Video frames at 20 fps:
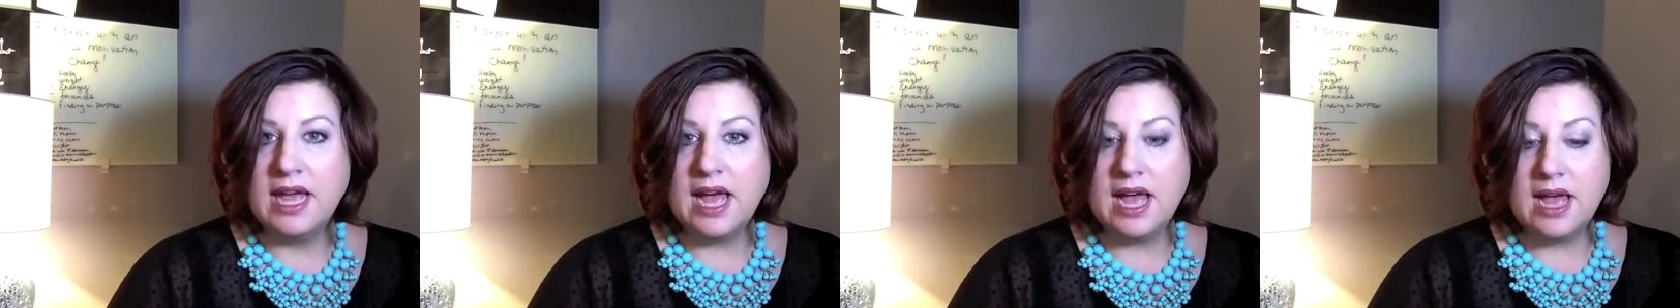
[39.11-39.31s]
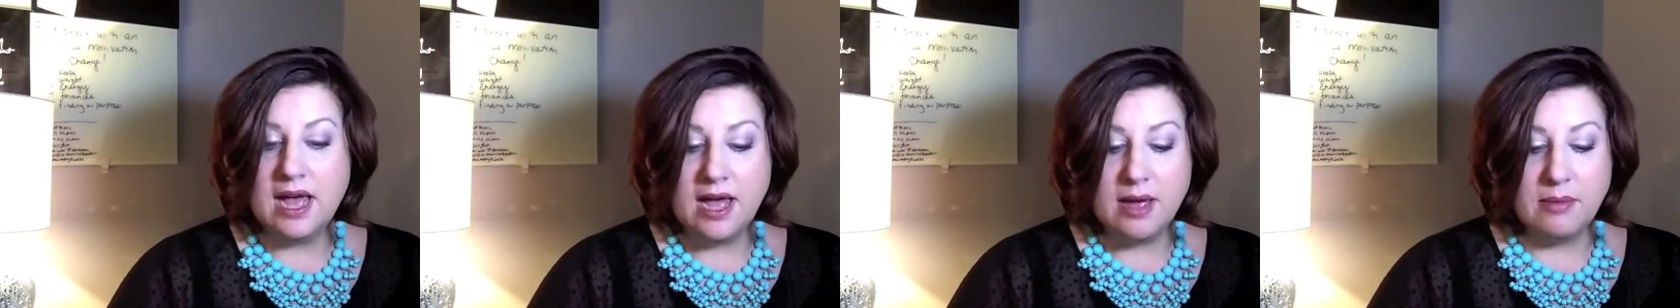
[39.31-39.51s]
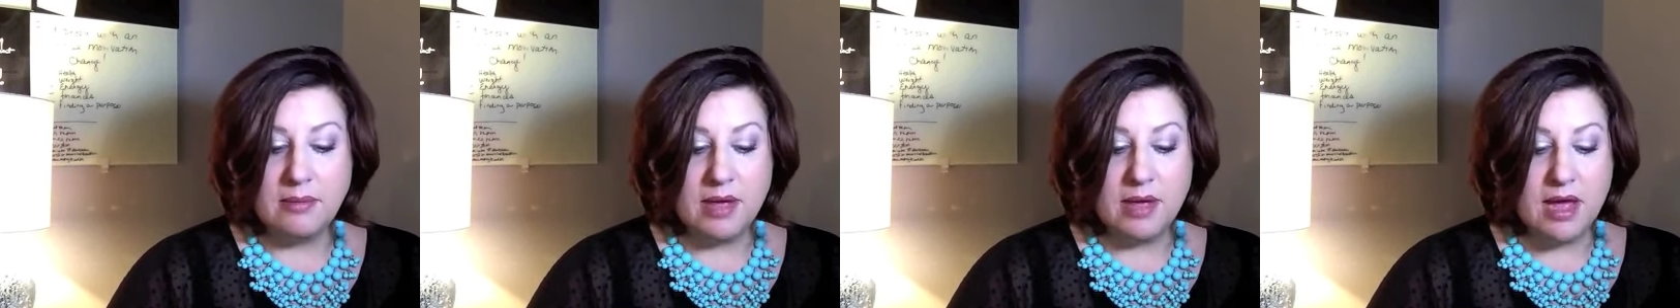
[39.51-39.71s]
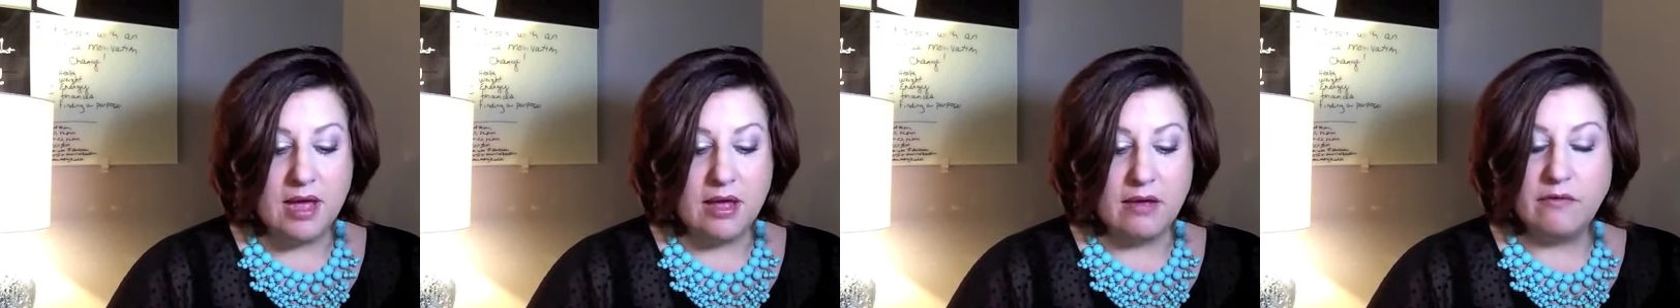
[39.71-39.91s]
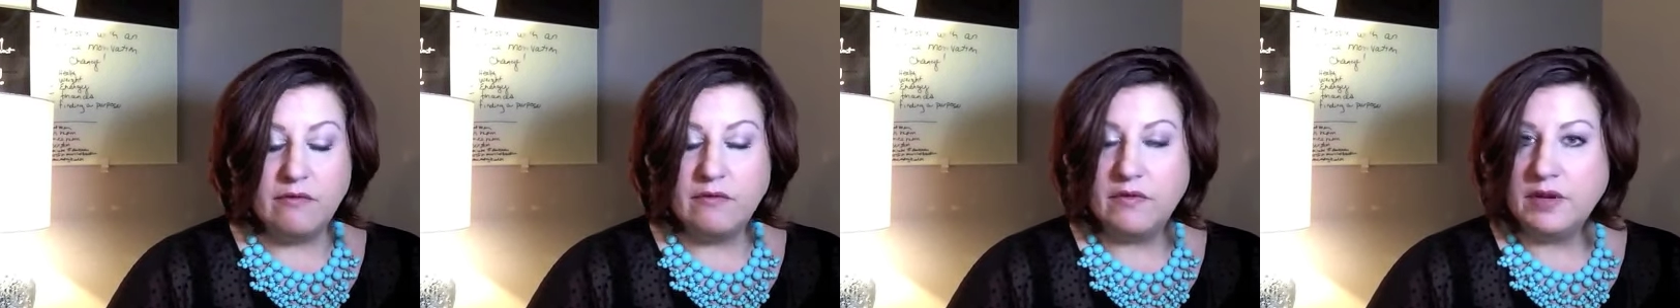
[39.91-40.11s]
um,
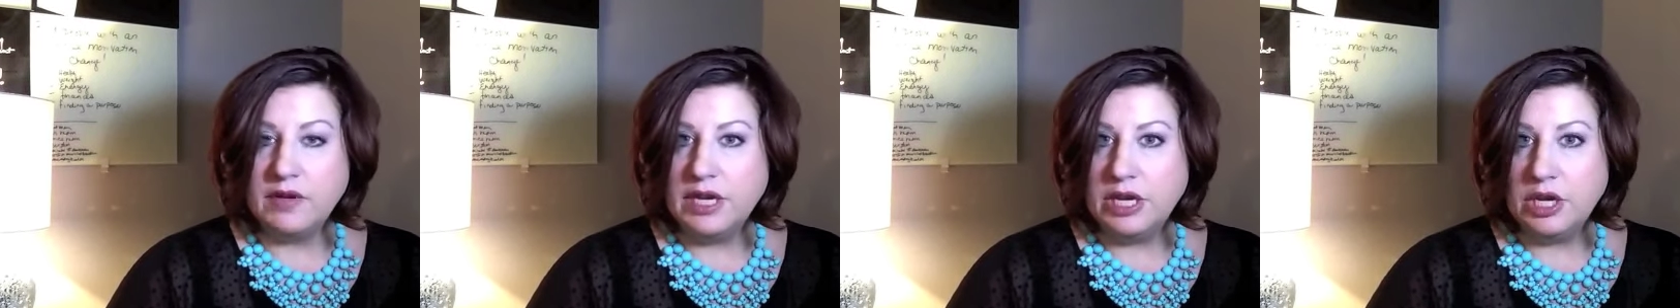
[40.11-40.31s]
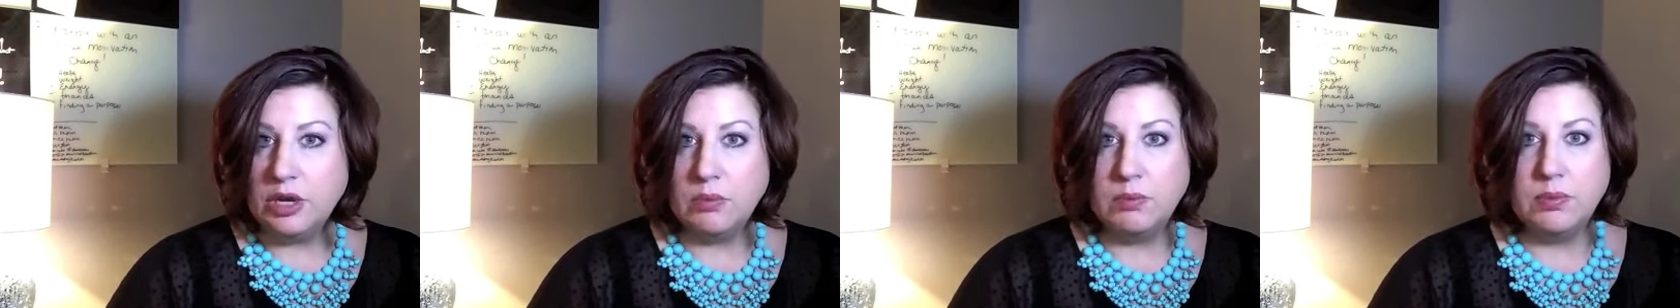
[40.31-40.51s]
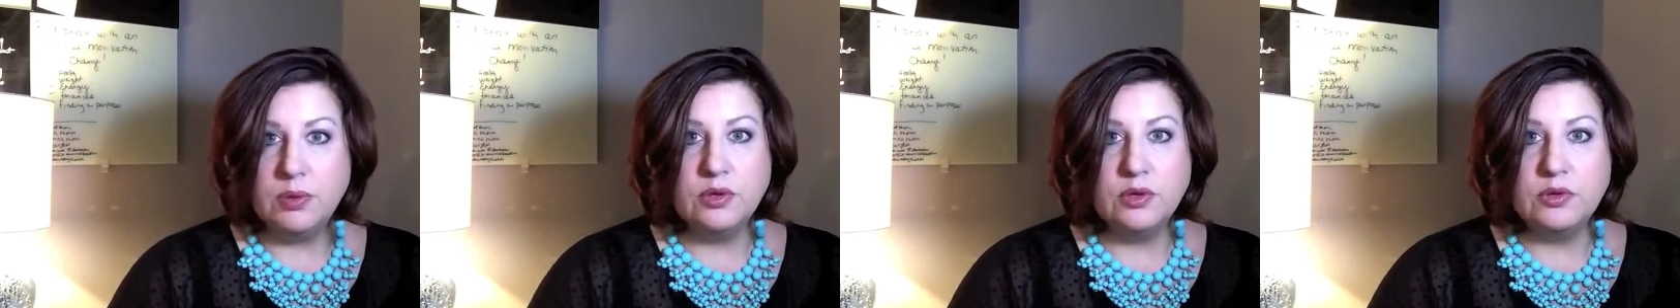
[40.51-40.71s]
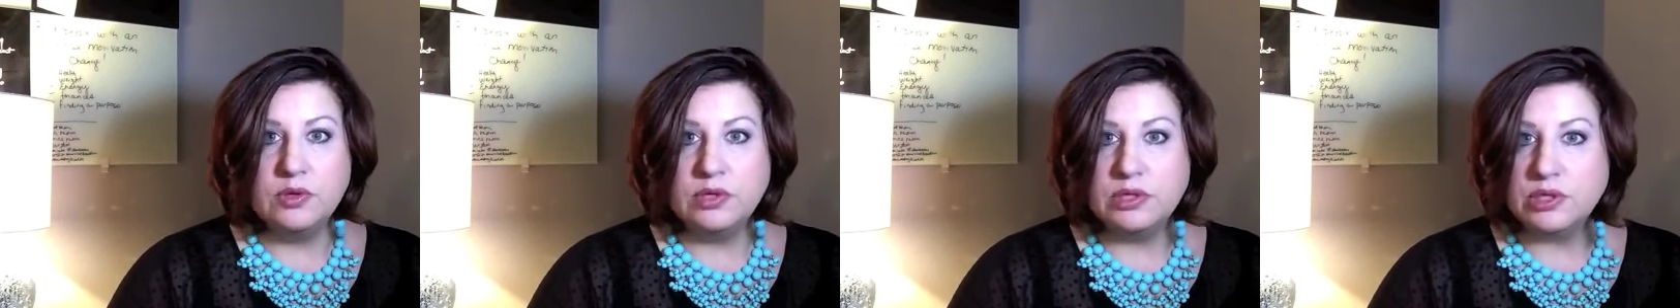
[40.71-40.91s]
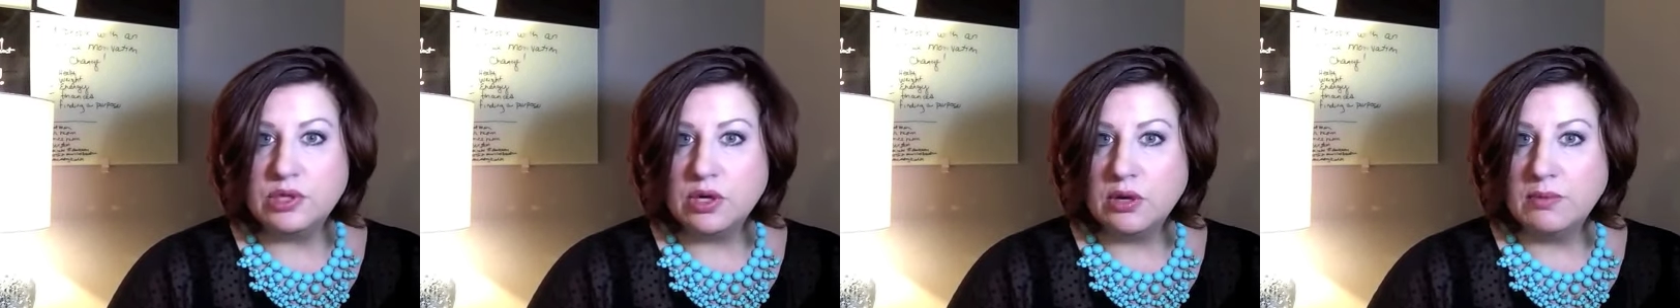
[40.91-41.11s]
of, you know,
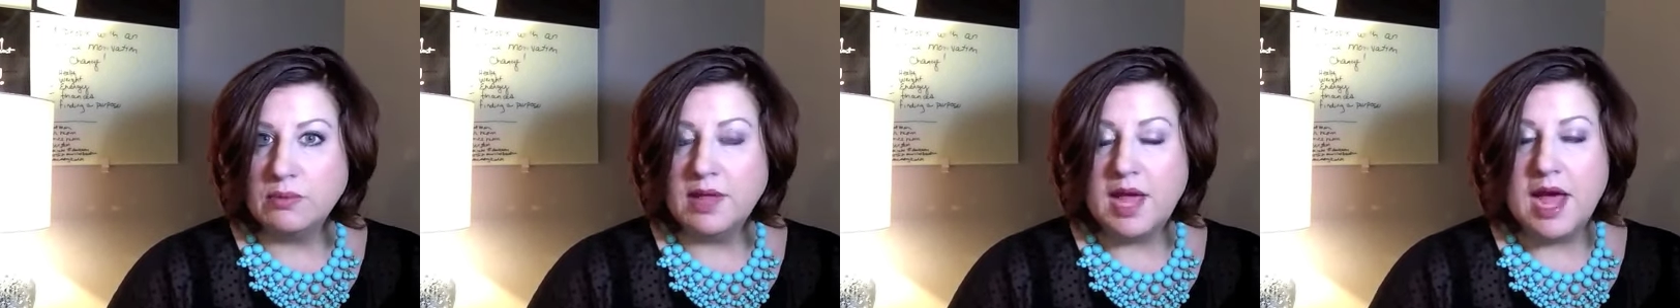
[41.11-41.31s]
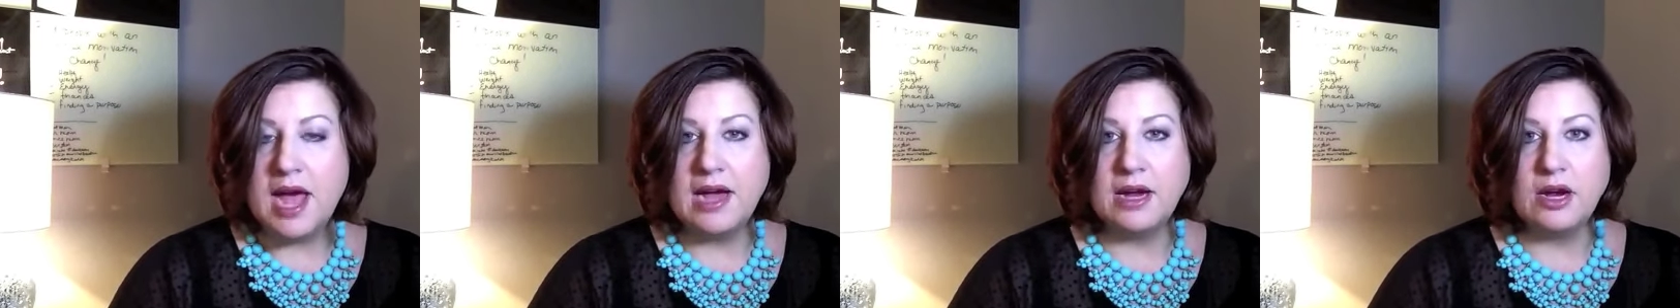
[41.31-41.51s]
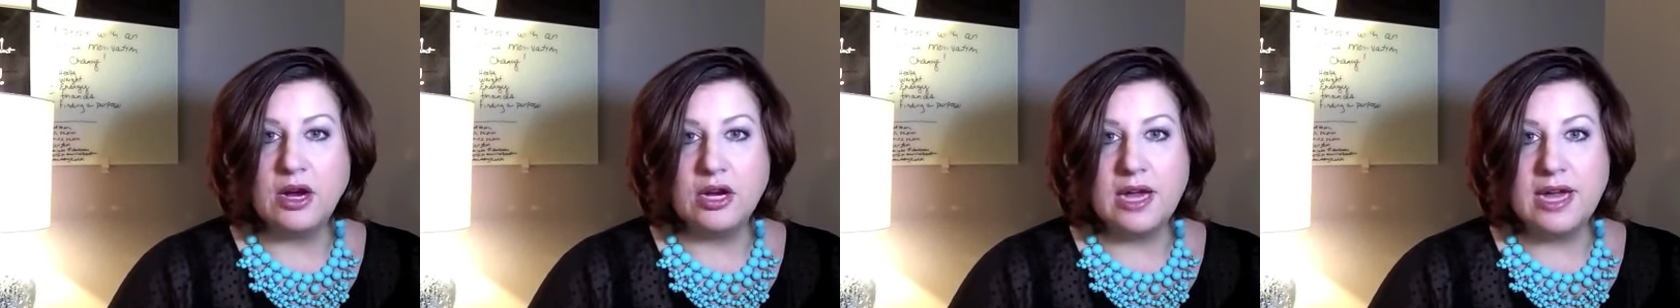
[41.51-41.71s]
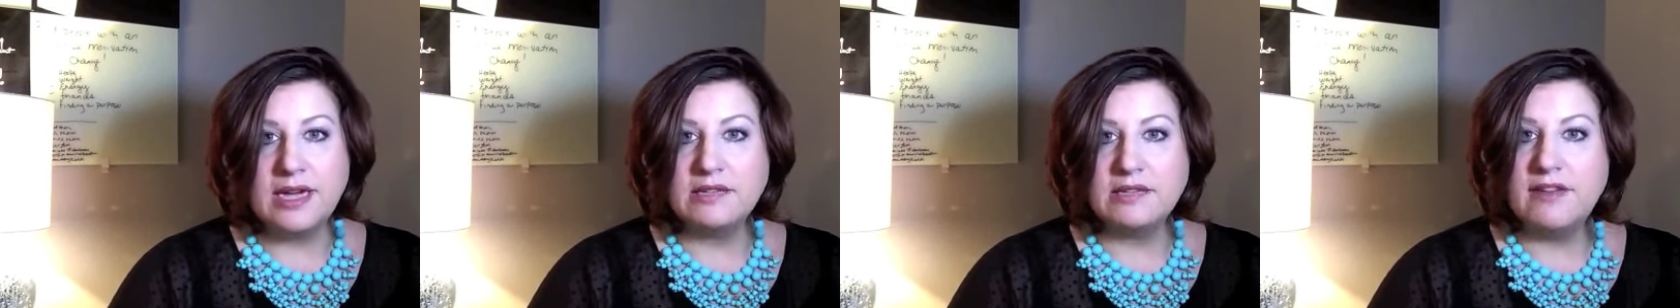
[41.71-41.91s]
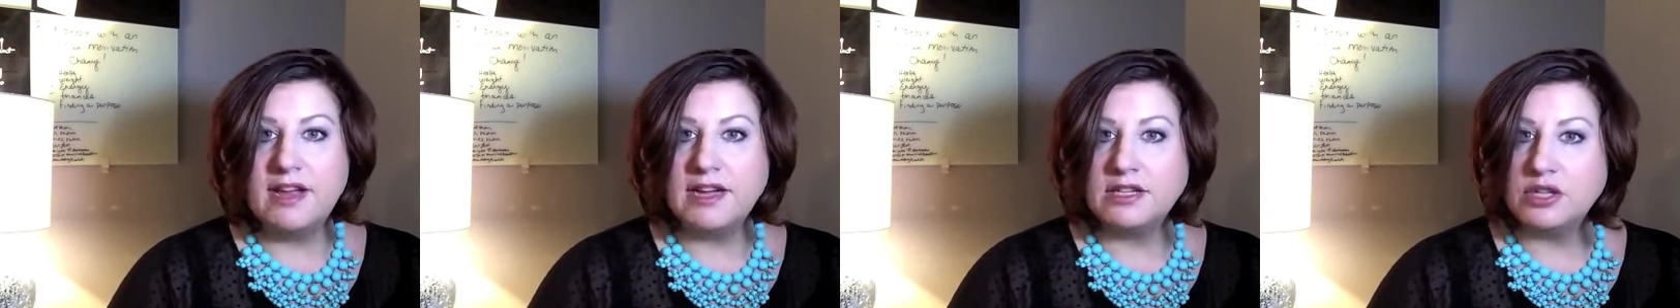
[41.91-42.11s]
Boost or Block or
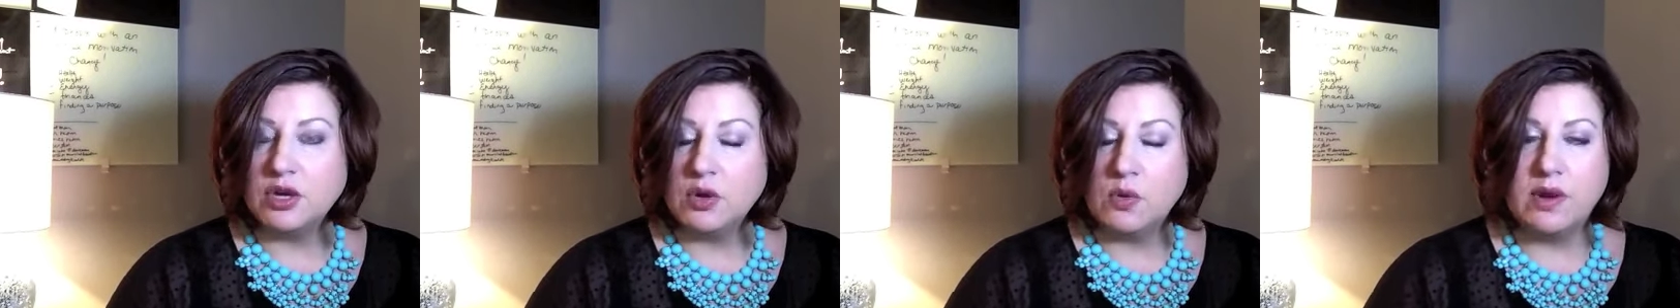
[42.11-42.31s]
X Factor